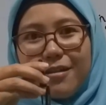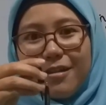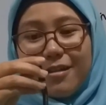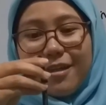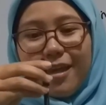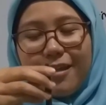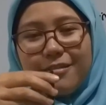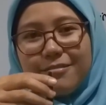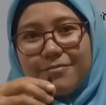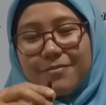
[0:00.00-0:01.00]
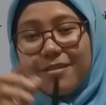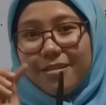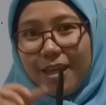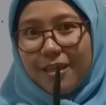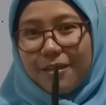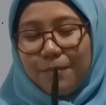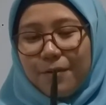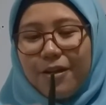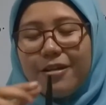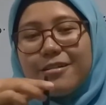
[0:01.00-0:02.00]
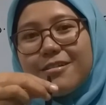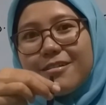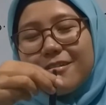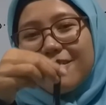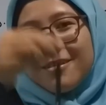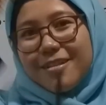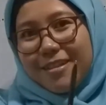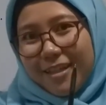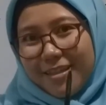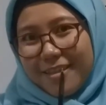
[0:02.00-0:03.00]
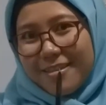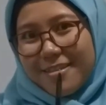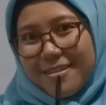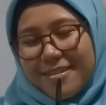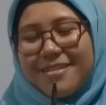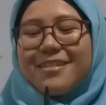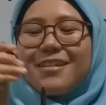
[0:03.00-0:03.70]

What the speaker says: Again, take it apart like this.